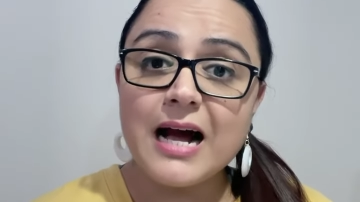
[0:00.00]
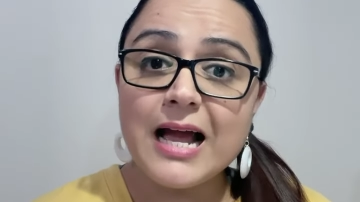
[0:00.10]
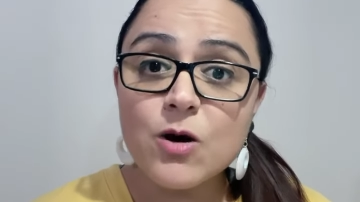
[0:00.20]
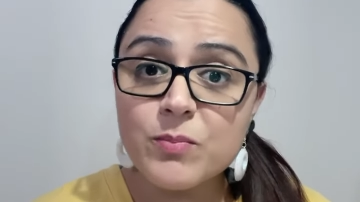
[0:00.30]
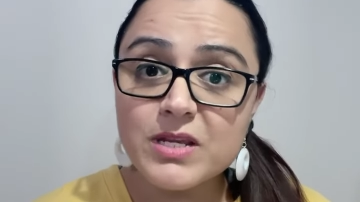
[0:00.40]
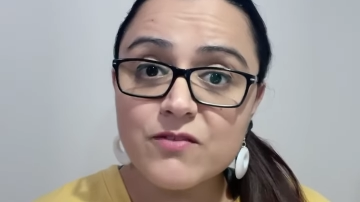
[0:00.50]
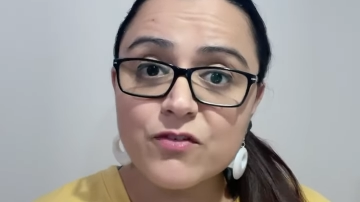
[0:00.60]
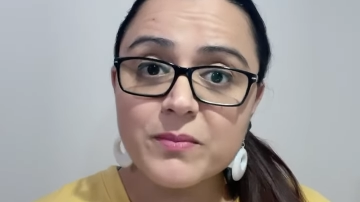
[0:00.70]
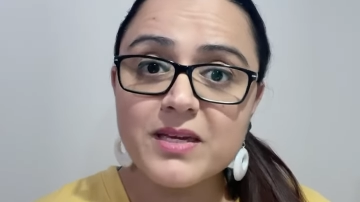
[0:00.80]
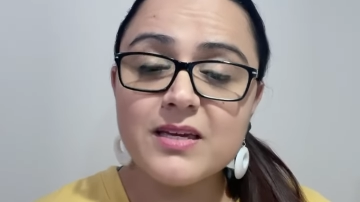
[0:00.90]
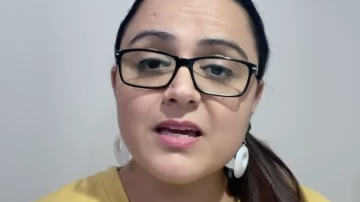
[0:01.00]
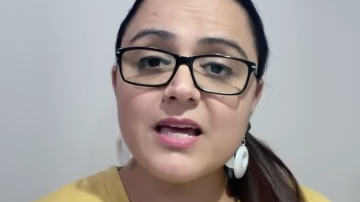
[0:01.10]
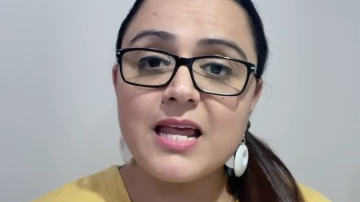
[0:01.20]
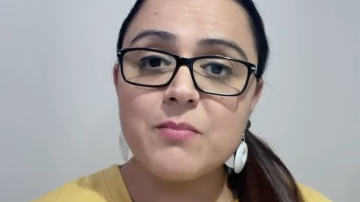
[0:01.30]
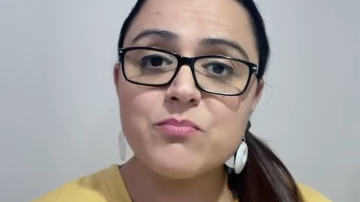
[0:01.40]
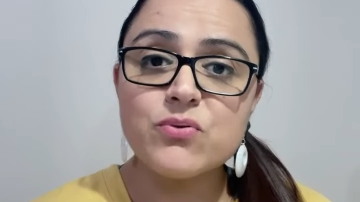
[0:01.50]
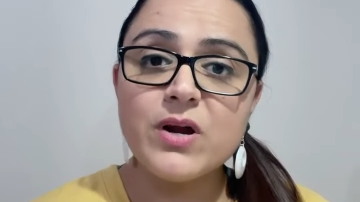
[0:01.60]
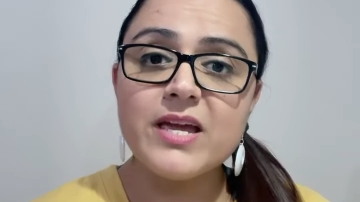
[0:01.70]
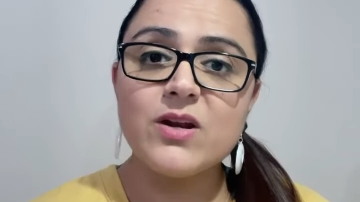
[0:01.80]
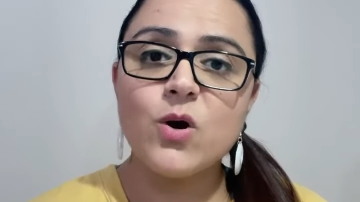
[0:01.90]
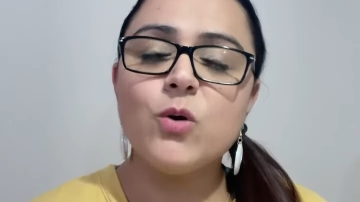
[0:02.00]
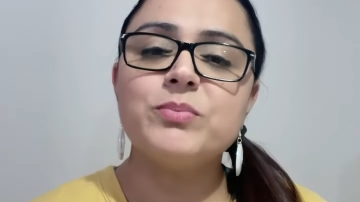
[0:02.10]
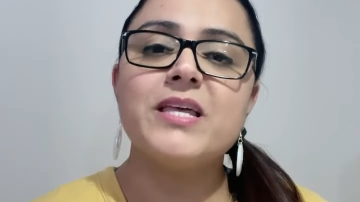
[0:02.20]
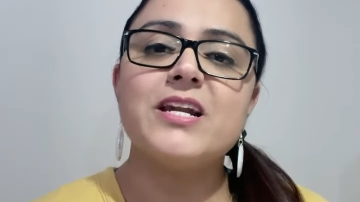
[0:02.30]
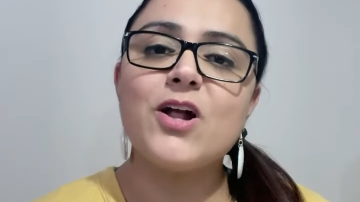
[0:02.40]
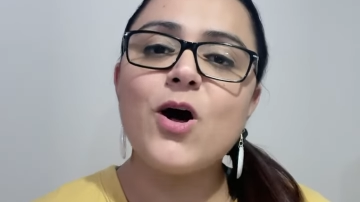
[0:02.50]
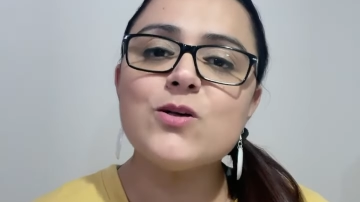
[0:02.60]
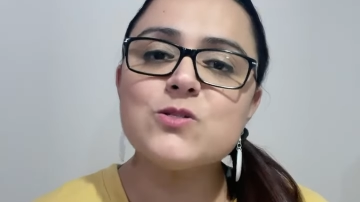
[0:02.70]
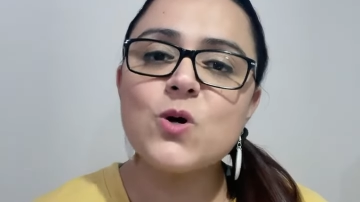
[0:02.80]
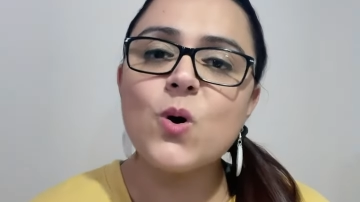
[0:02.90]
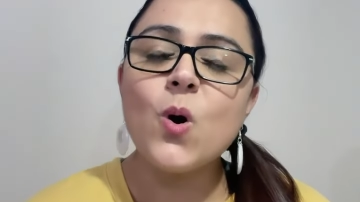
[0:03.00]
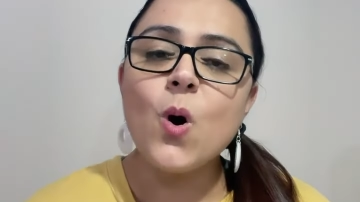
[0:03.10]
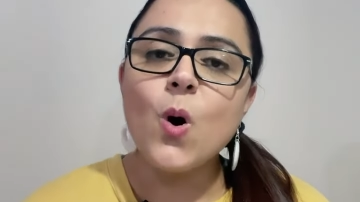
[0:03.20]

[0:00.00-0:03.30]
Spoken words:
eye-opening for me, and I pray and hope that it also